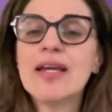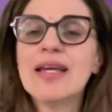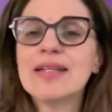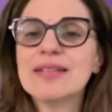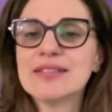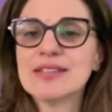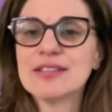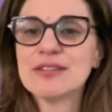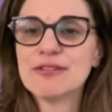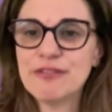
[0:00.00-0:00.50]

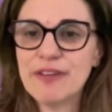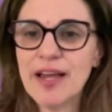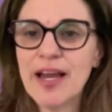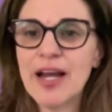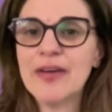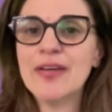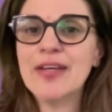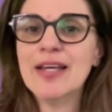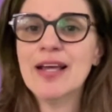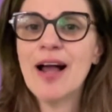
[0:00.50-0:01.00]
it's
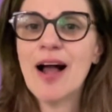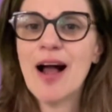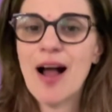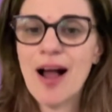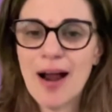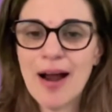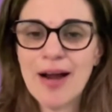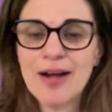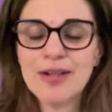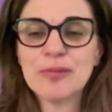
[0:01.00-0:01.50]
very
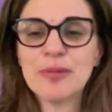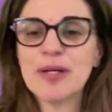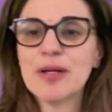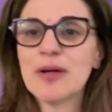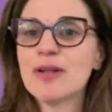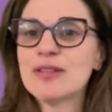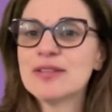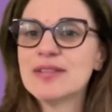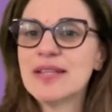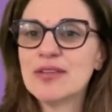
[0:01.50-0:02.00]
hard
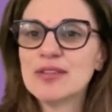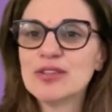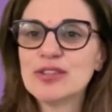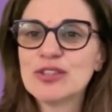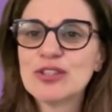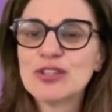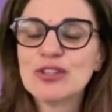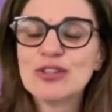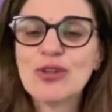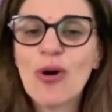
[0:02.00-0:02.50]
because there
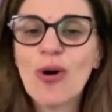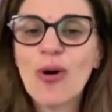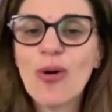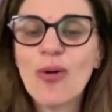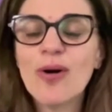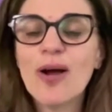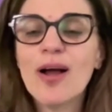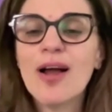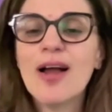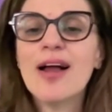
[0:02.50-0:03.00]
is
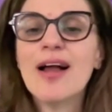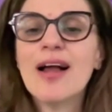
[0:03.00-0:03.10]
no